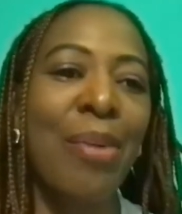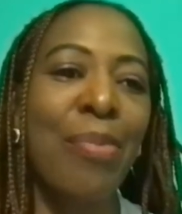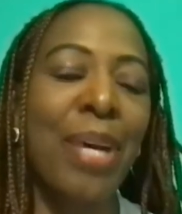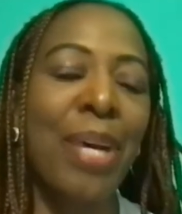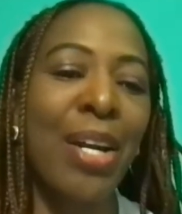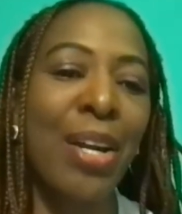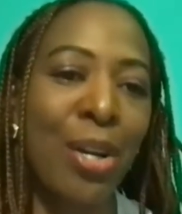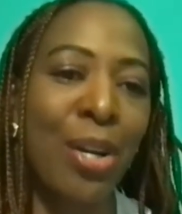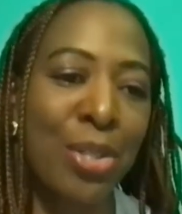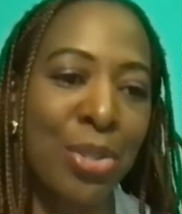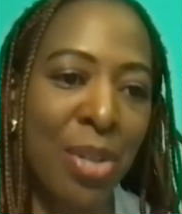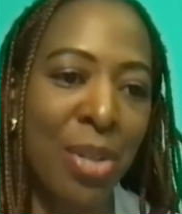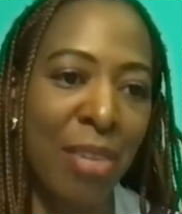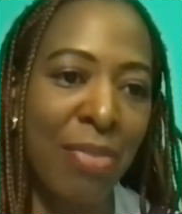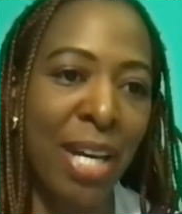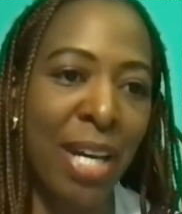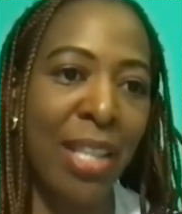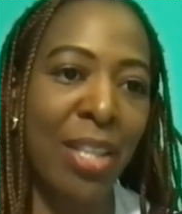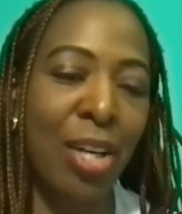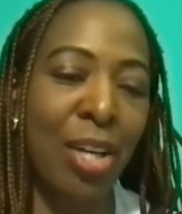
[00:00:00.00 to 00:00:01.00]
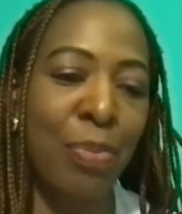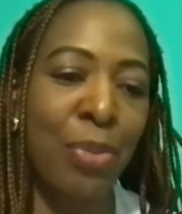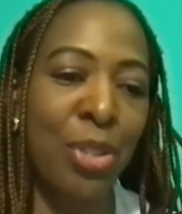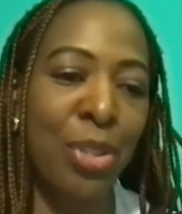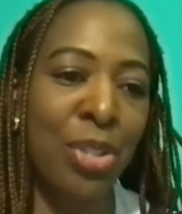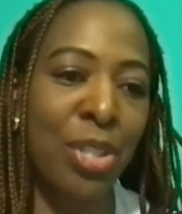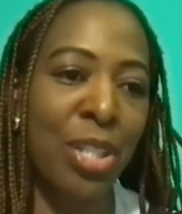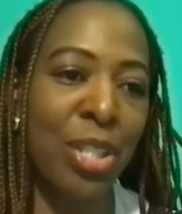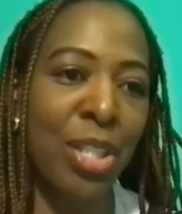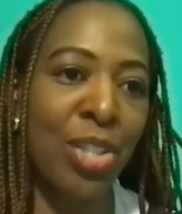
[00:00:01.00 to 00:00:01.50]
and also have had the
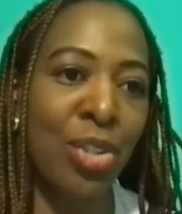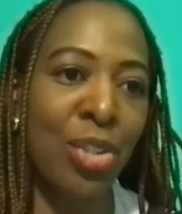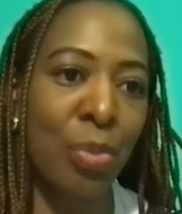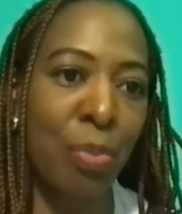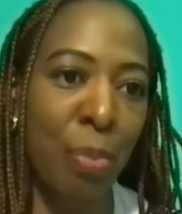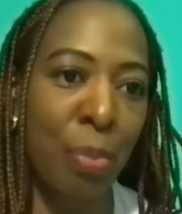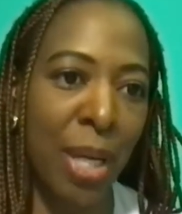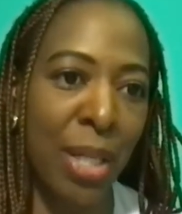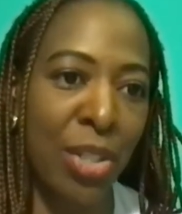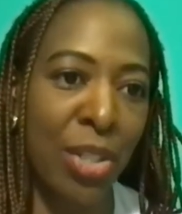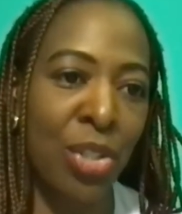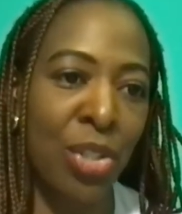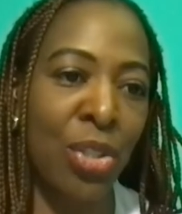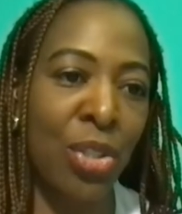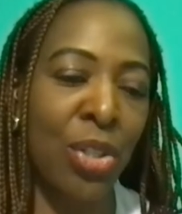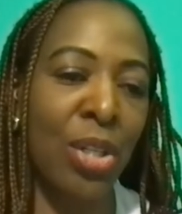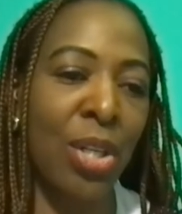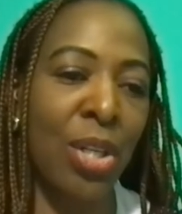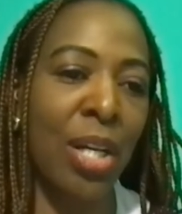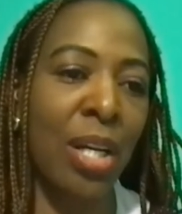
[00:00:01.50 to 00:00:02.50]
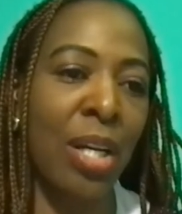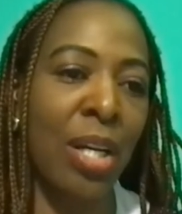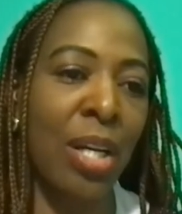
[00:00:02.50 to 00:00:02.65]
opportunity to mentor